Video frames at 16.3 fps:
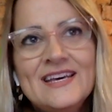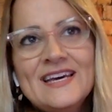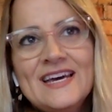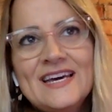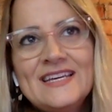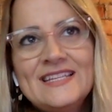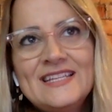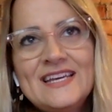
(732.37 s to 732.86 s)

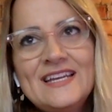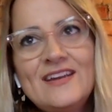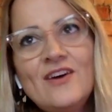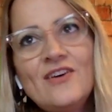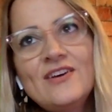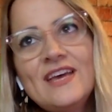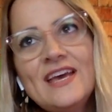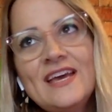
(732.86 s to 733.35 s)
And then,
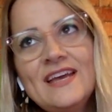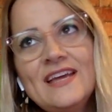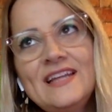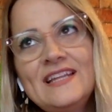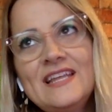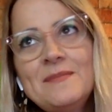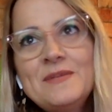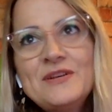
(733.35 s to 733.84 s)
okay,
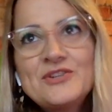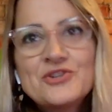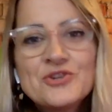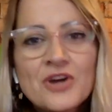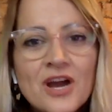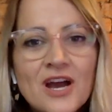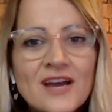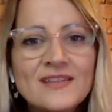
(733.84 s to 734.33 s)
let me
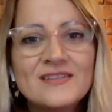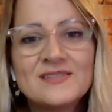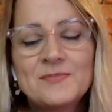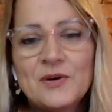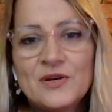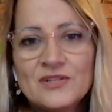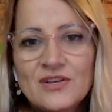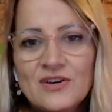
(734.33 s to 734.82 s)
try this
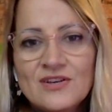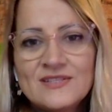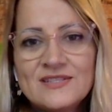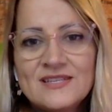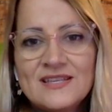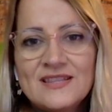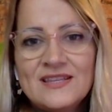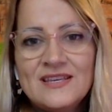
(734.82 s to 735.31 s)

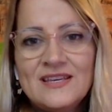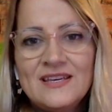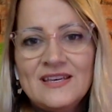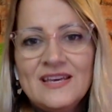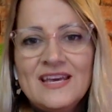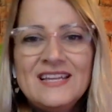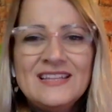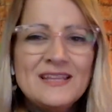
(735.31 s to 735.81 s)
podcasting thing.